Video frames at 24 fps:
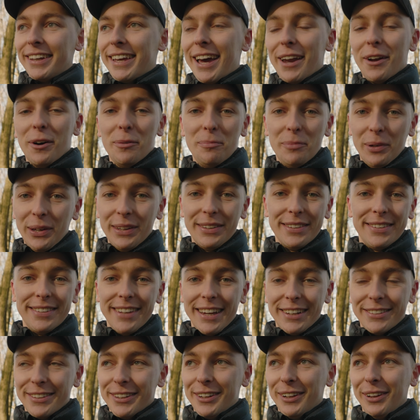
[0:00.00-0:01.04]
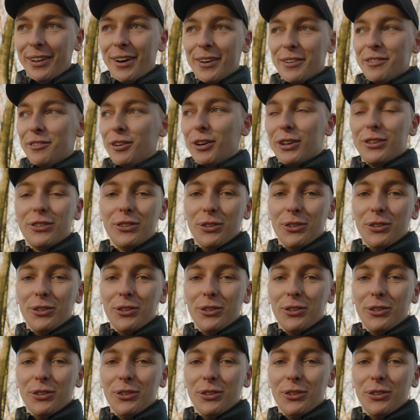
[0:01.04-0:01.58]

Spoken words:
get up at 6 o'clock for a